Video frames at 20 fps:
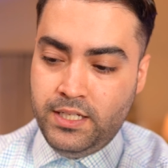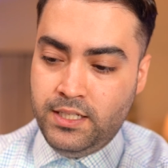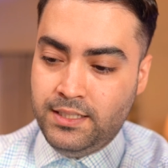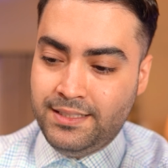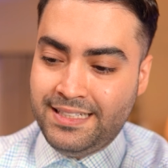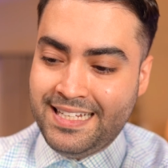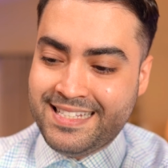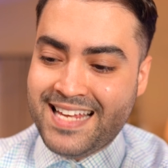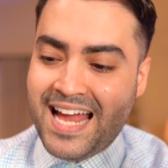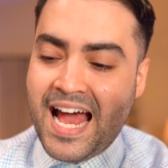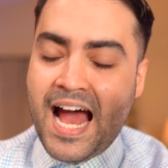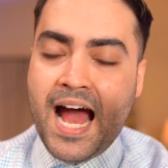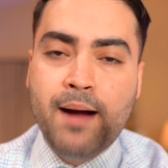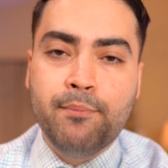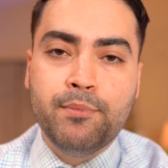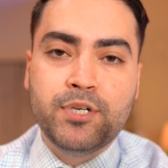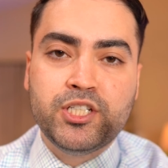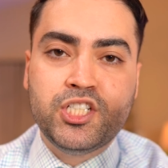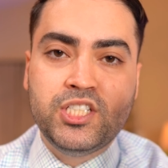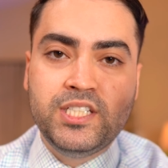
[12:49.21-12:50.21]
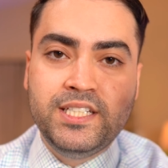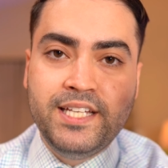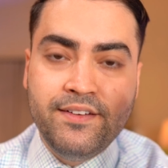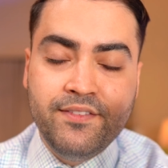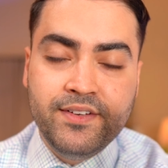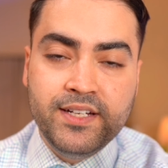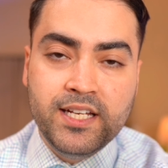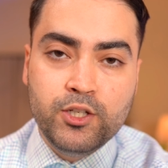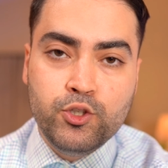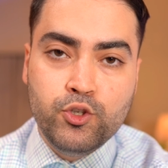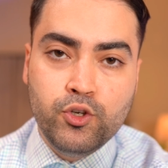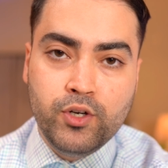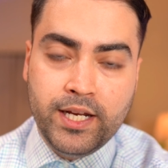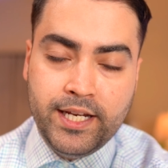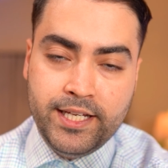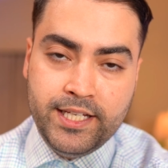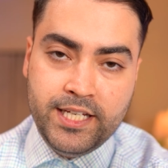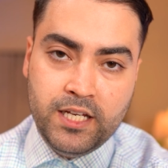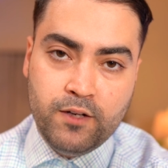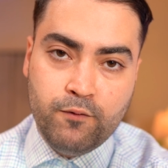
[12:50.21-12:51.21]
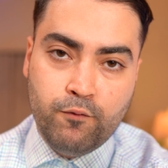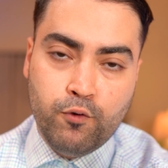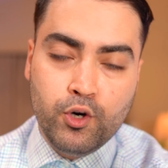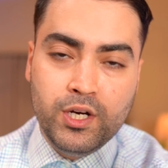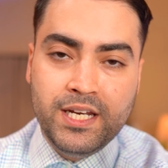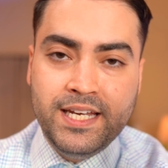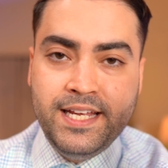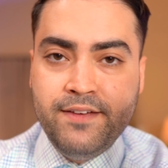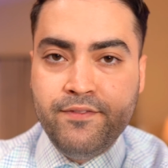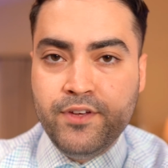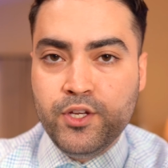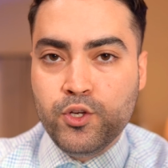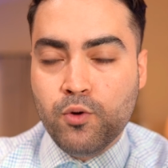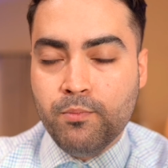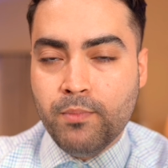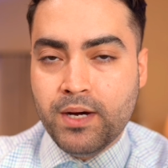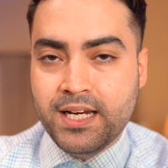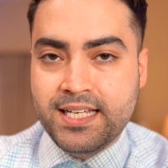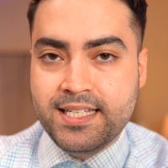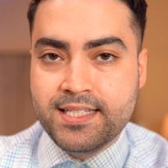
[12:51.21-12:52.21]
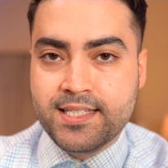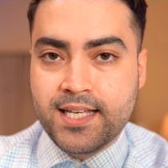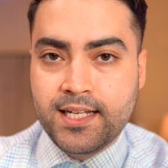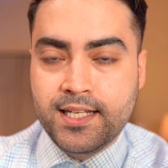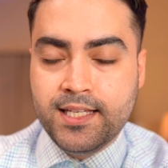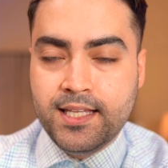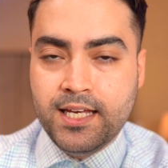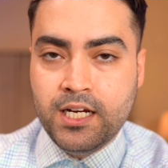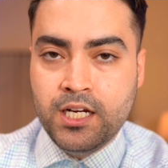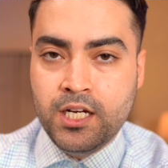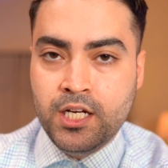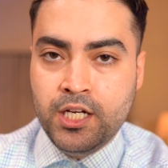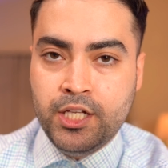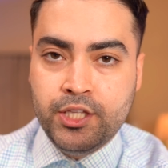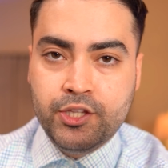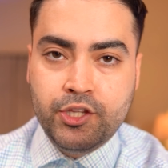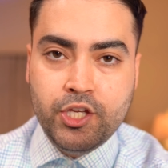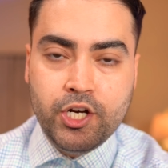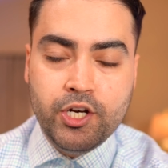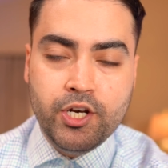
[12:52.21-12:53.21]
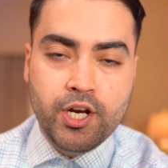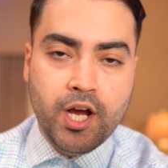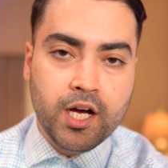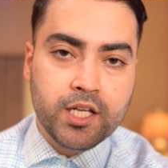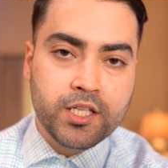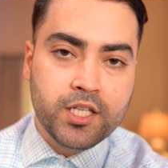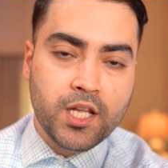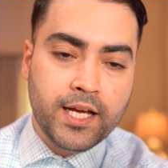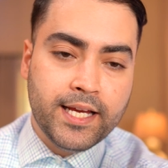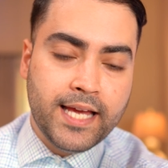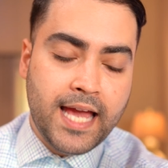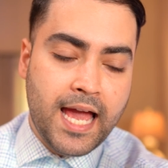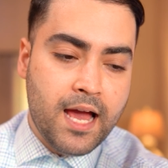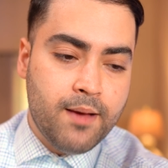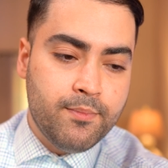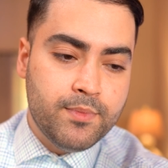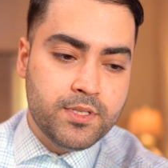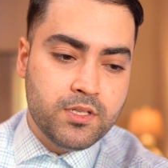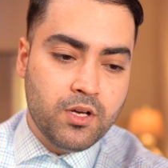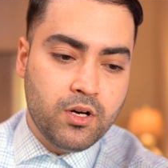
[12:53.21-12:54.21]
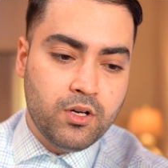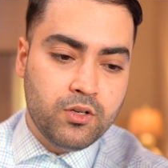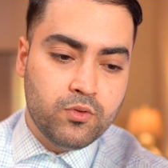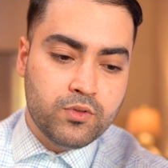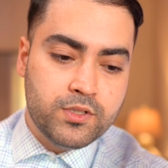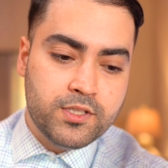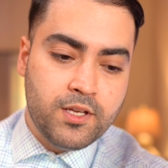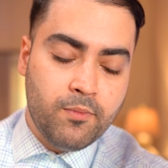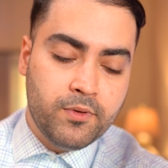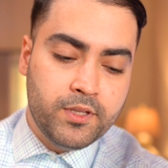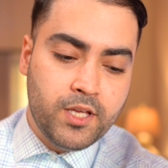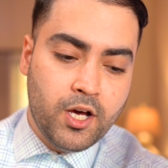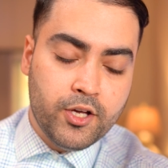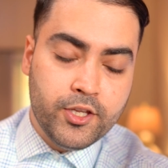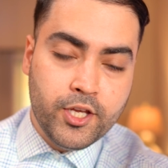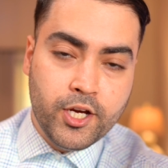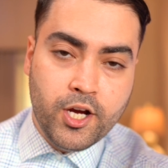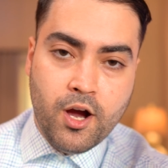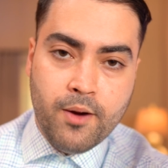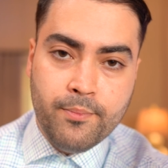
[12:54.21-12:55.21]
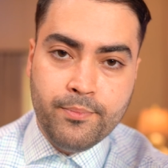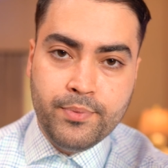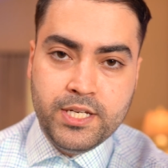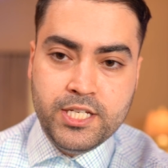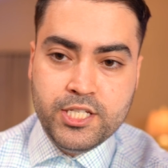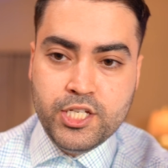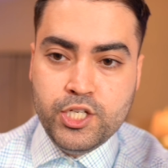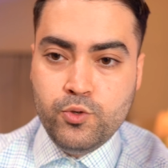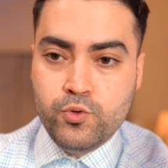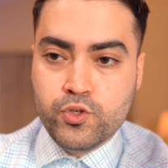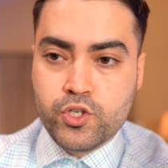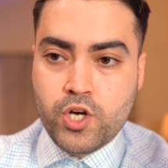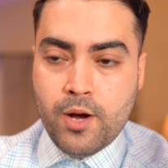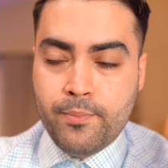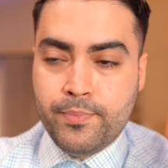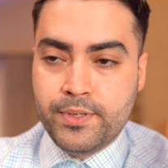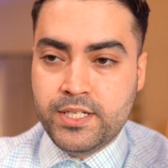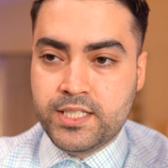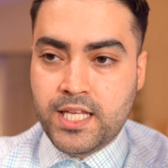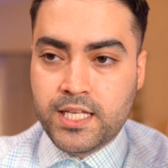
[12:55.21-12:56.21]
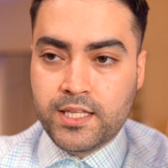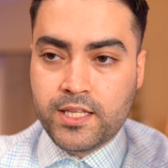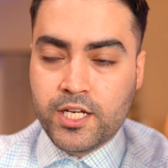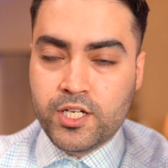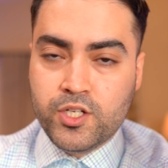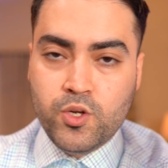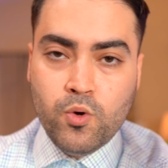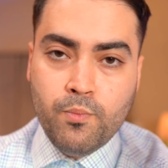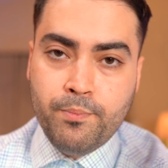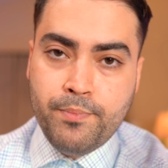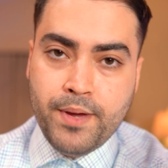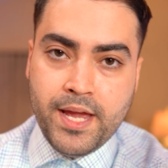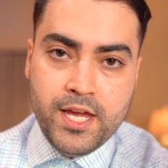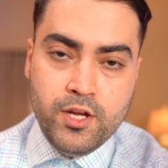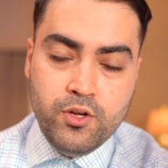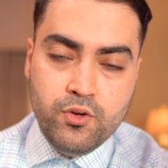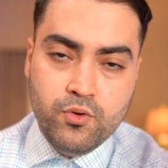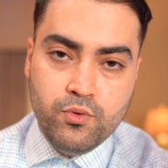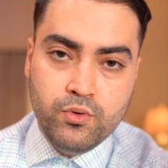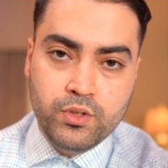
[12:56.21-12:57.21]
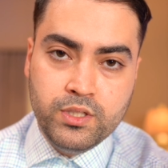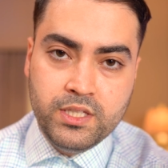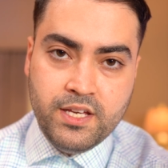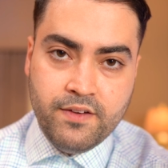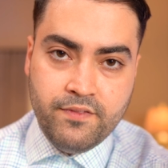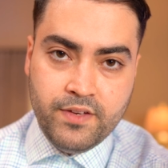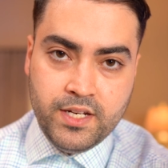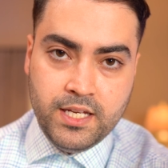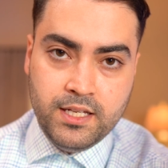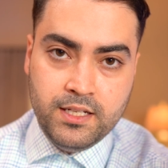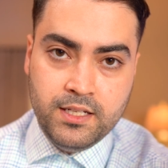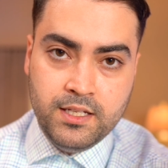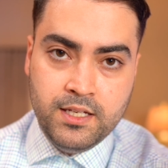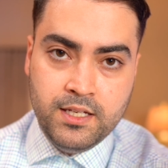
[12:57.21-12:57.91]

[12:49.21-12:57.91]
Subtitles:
That's how much dividend you're gonna get for leaving your money inside there. They're not like Amazon or some of the other companies, huge companies, that they don't pay you dividend.